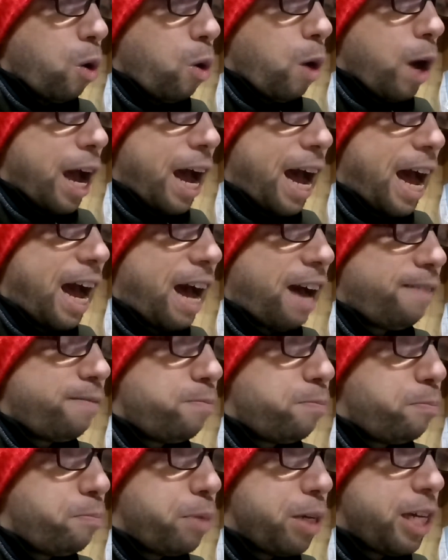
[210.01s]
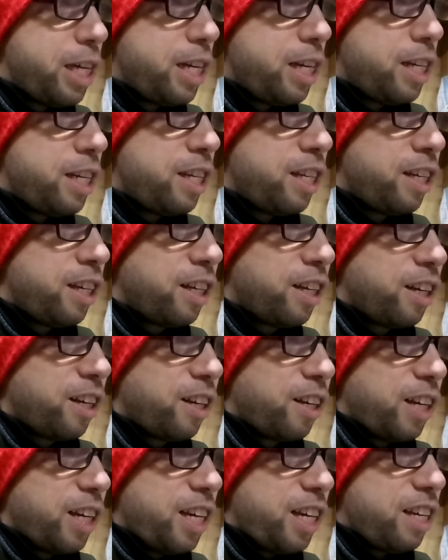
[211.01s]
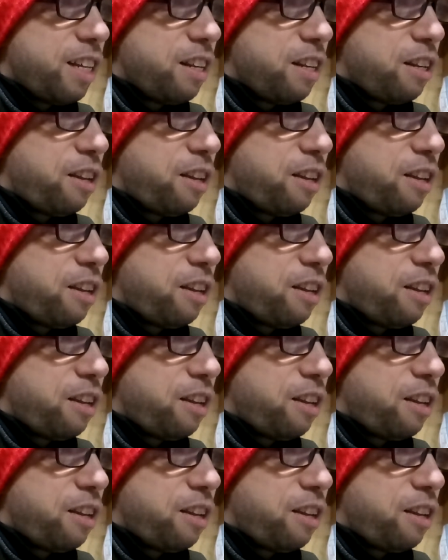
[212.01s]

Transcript: have been in